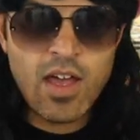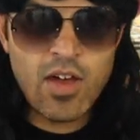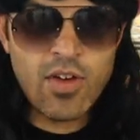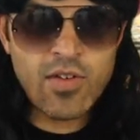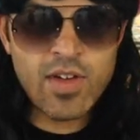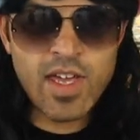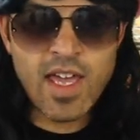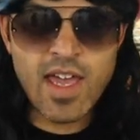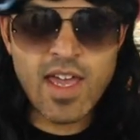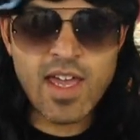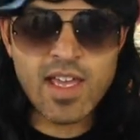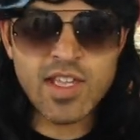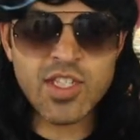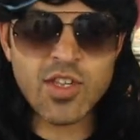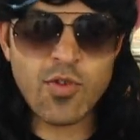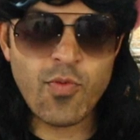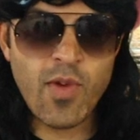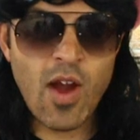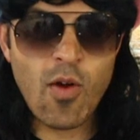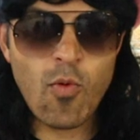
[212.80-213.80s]
Okay,
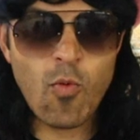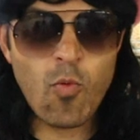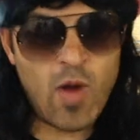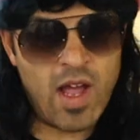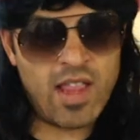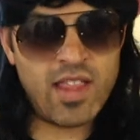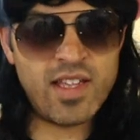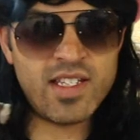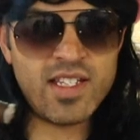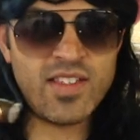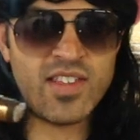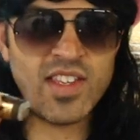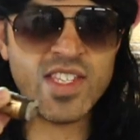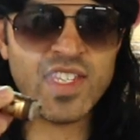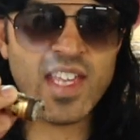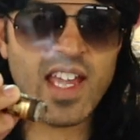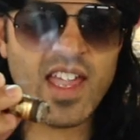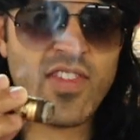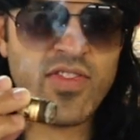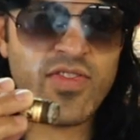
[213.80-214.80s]
so we are well into the
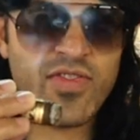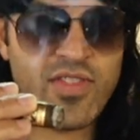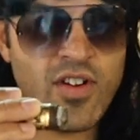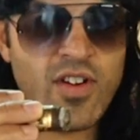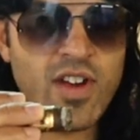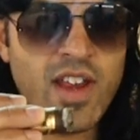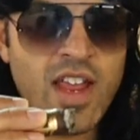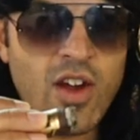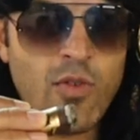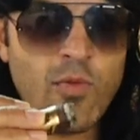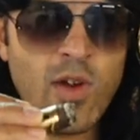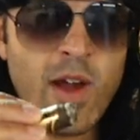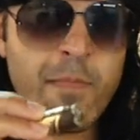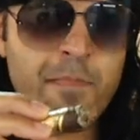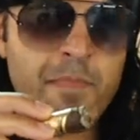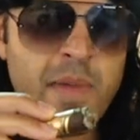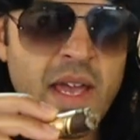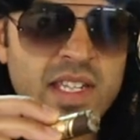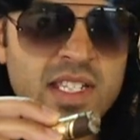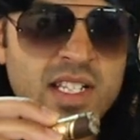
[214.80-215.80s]
second third here. We
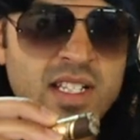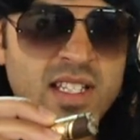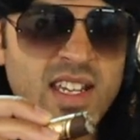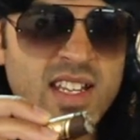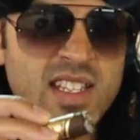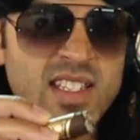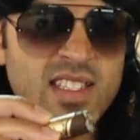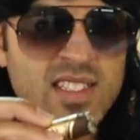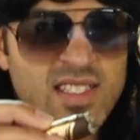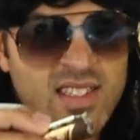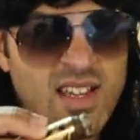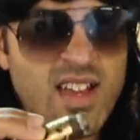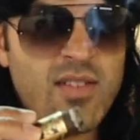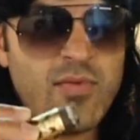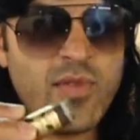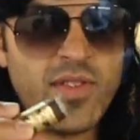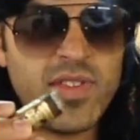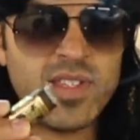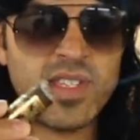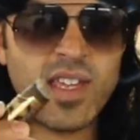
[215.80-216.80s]
are basically
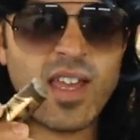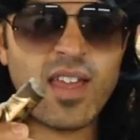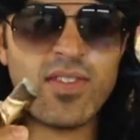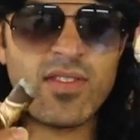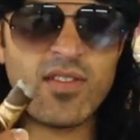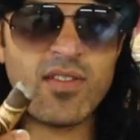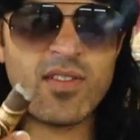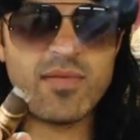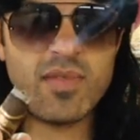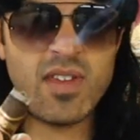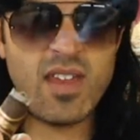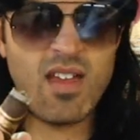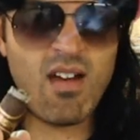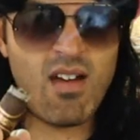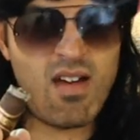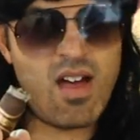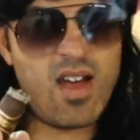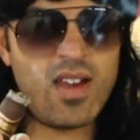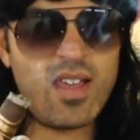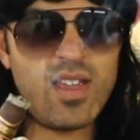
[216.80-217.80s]
done with the second third, to be
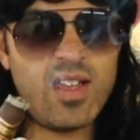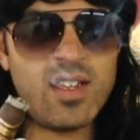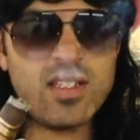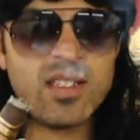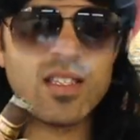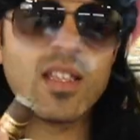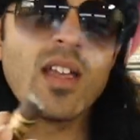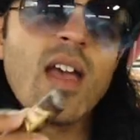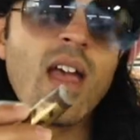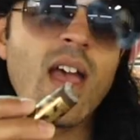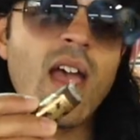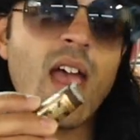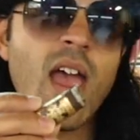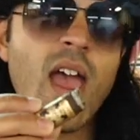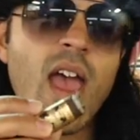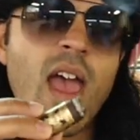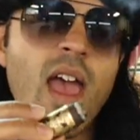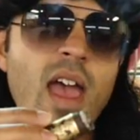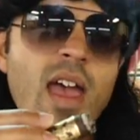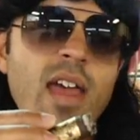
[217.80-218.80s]
honest.
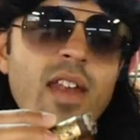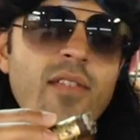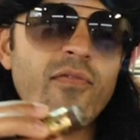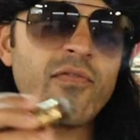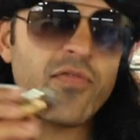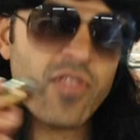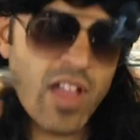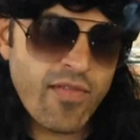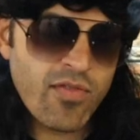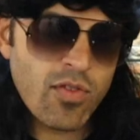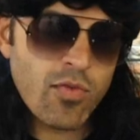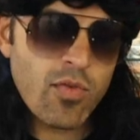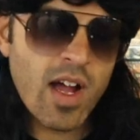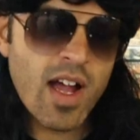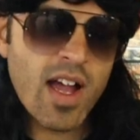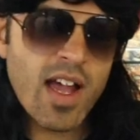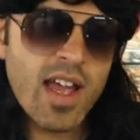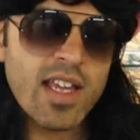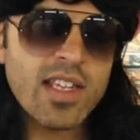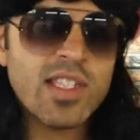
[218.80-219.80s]
And
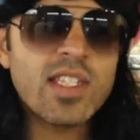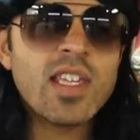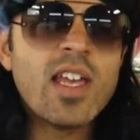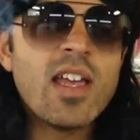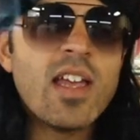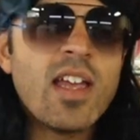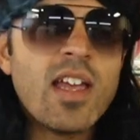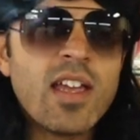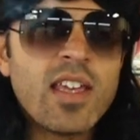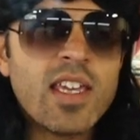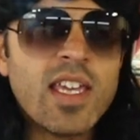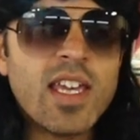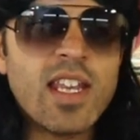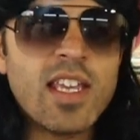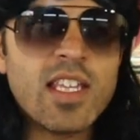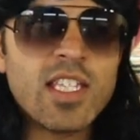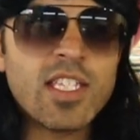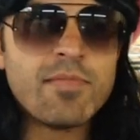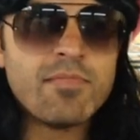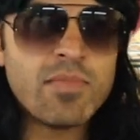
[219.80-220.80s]
flavor-wise,
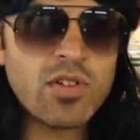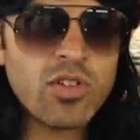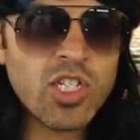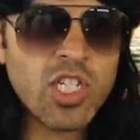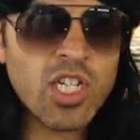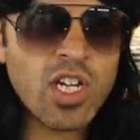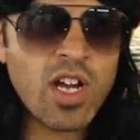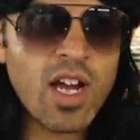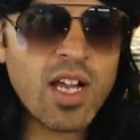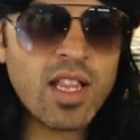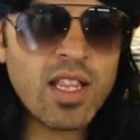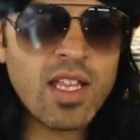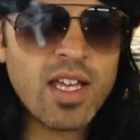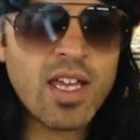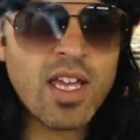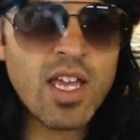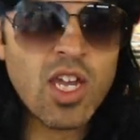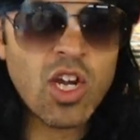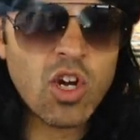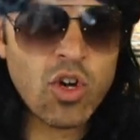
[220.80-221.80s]
getting some milk
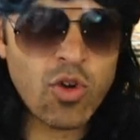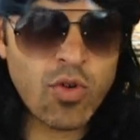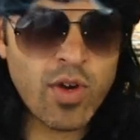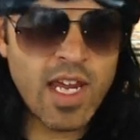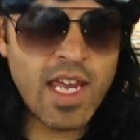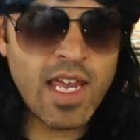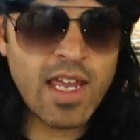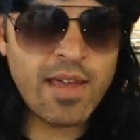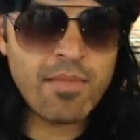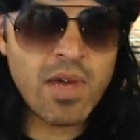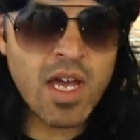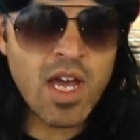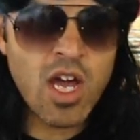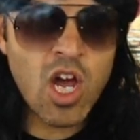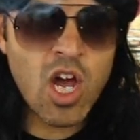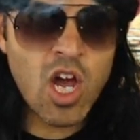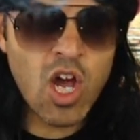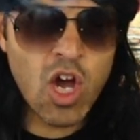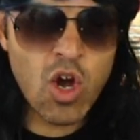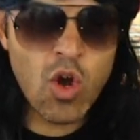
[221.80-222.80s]
chocolate, cream,
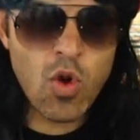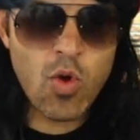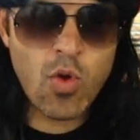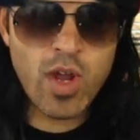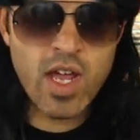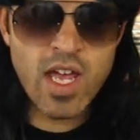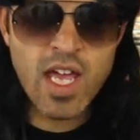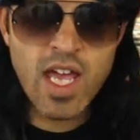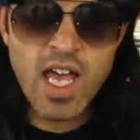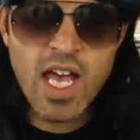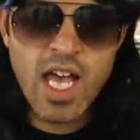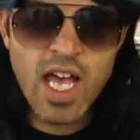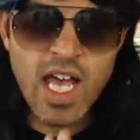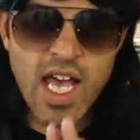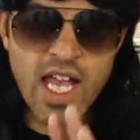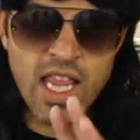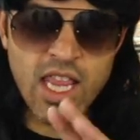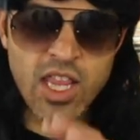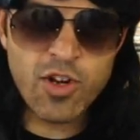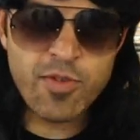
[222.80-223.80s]
oak,
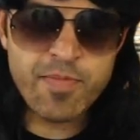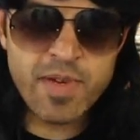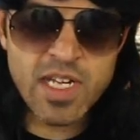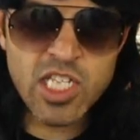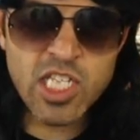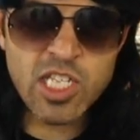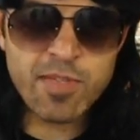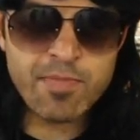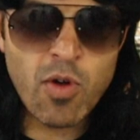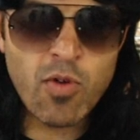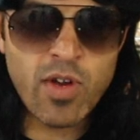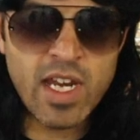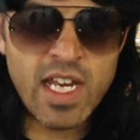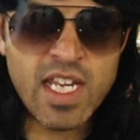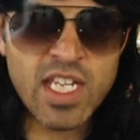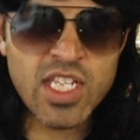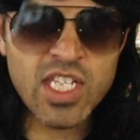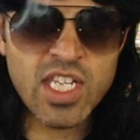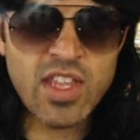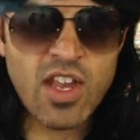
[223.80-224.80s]
a little bit of
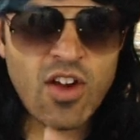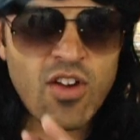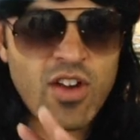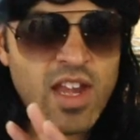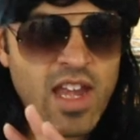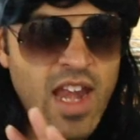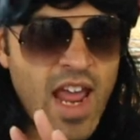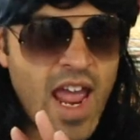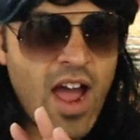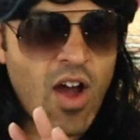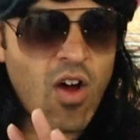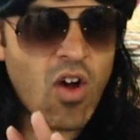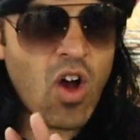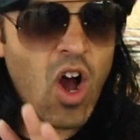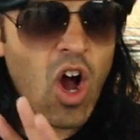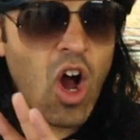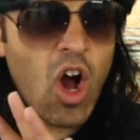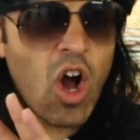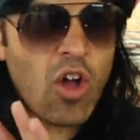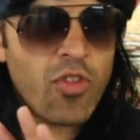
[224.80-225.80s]
smokiness in there.
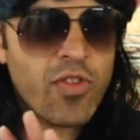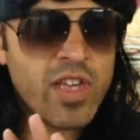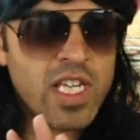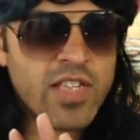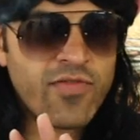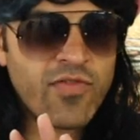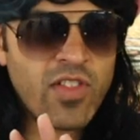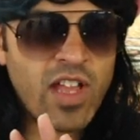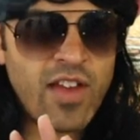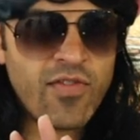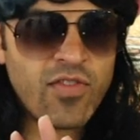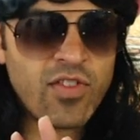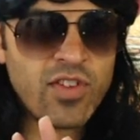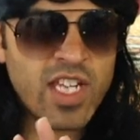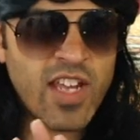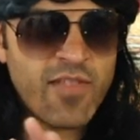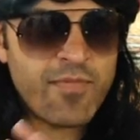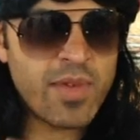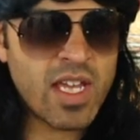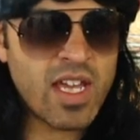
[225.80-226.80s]
Now, all these
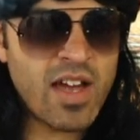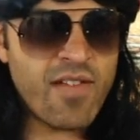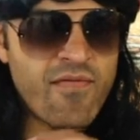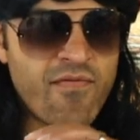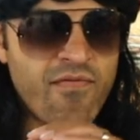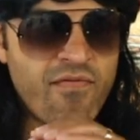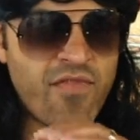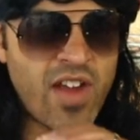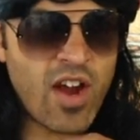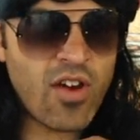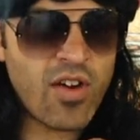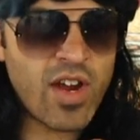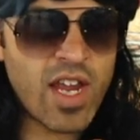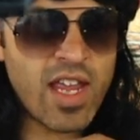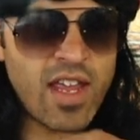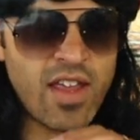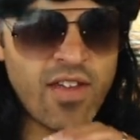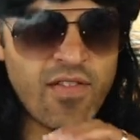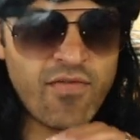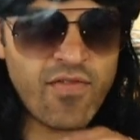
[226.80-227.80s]
flavors have become
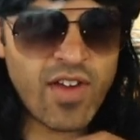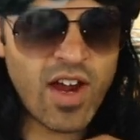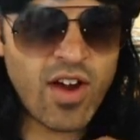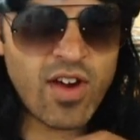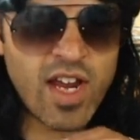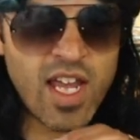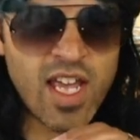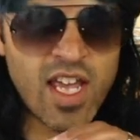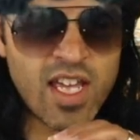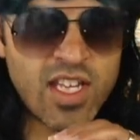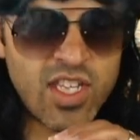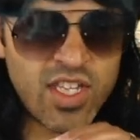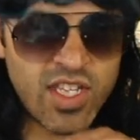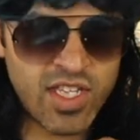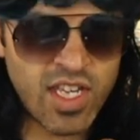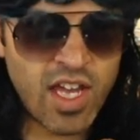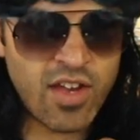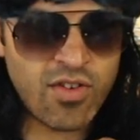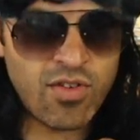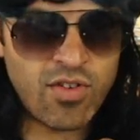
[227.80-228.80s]
very, very
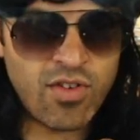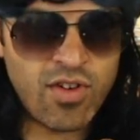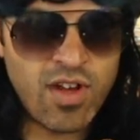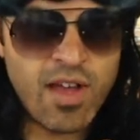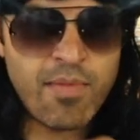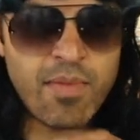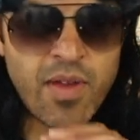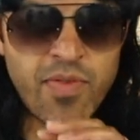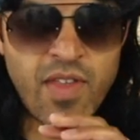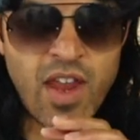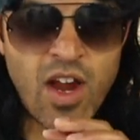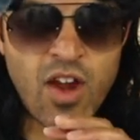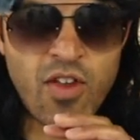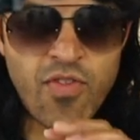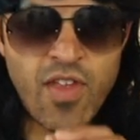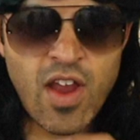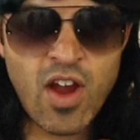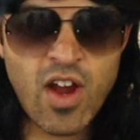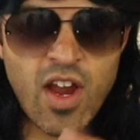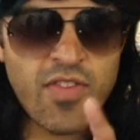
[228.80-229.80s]
subtle, but they're
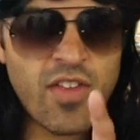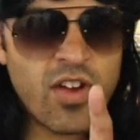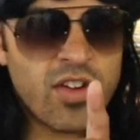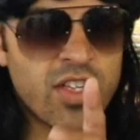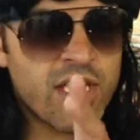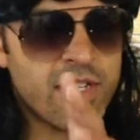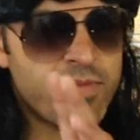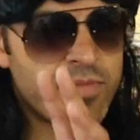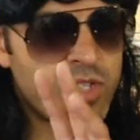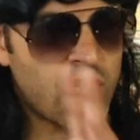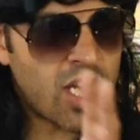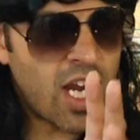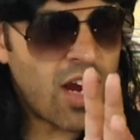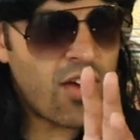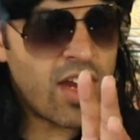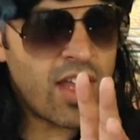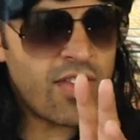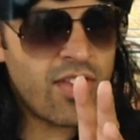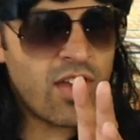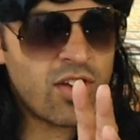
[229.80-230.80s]
there. And there's some
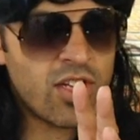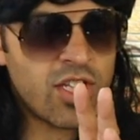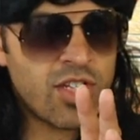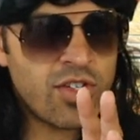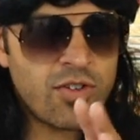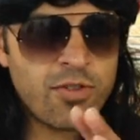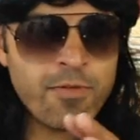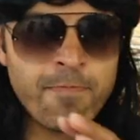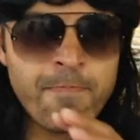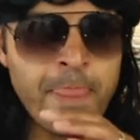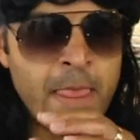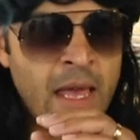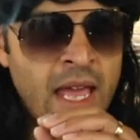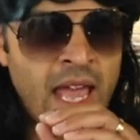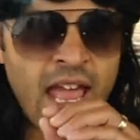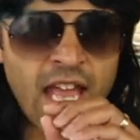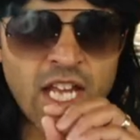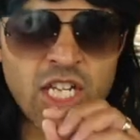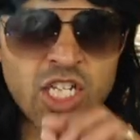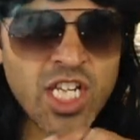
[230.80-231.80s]
cherry in there too.
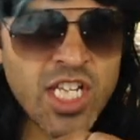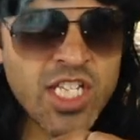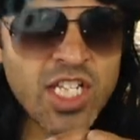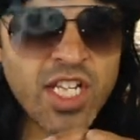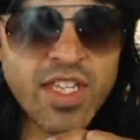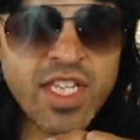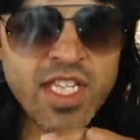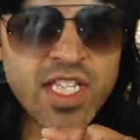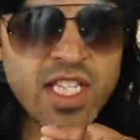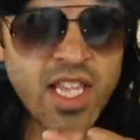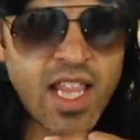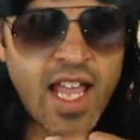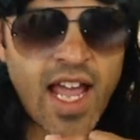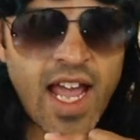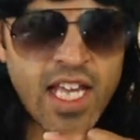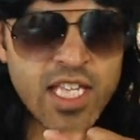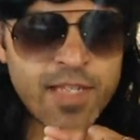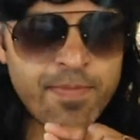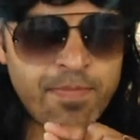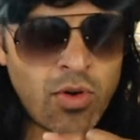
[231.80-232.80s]
And just on this
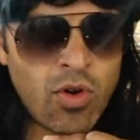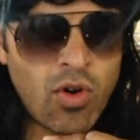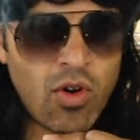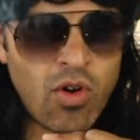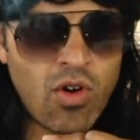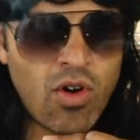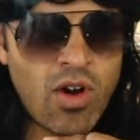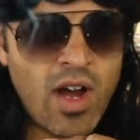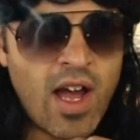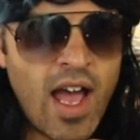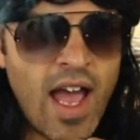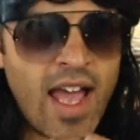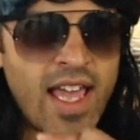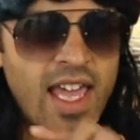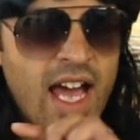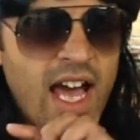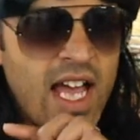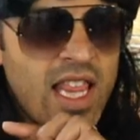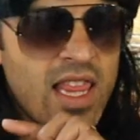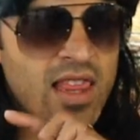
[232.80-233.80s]
last pull, I
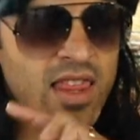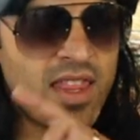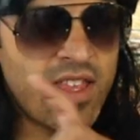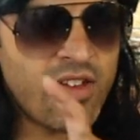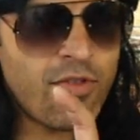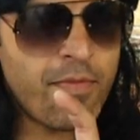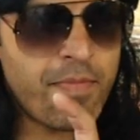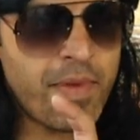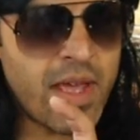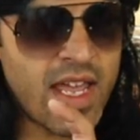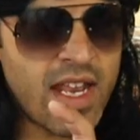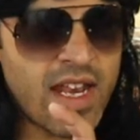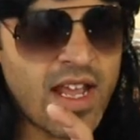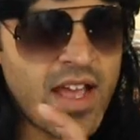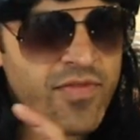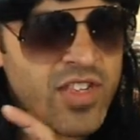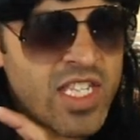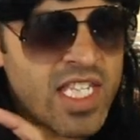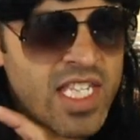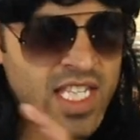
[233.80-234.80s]
got a little
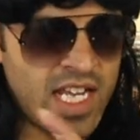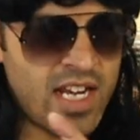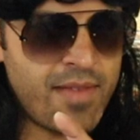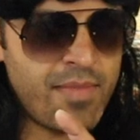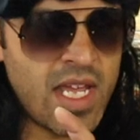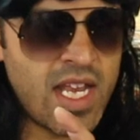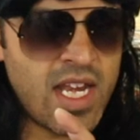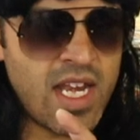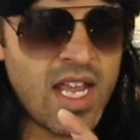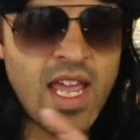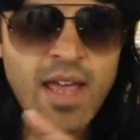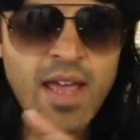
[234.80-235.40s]
bit of cinnamon,